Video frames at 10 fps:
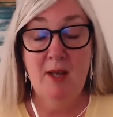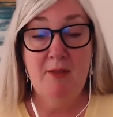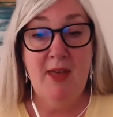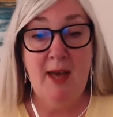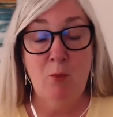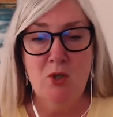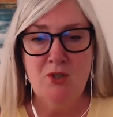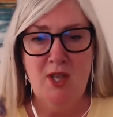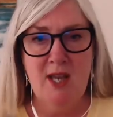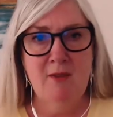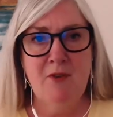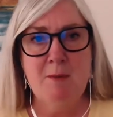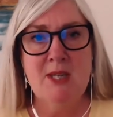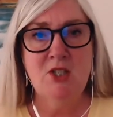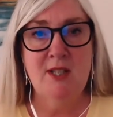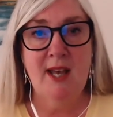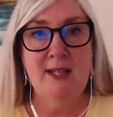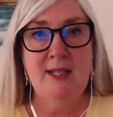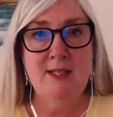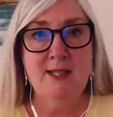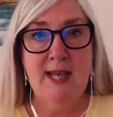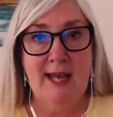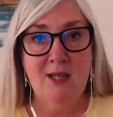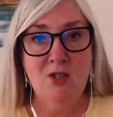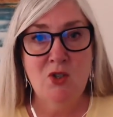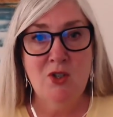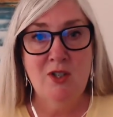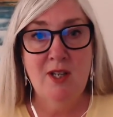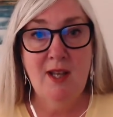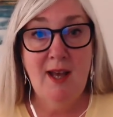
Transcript: that was information that I needed to act on.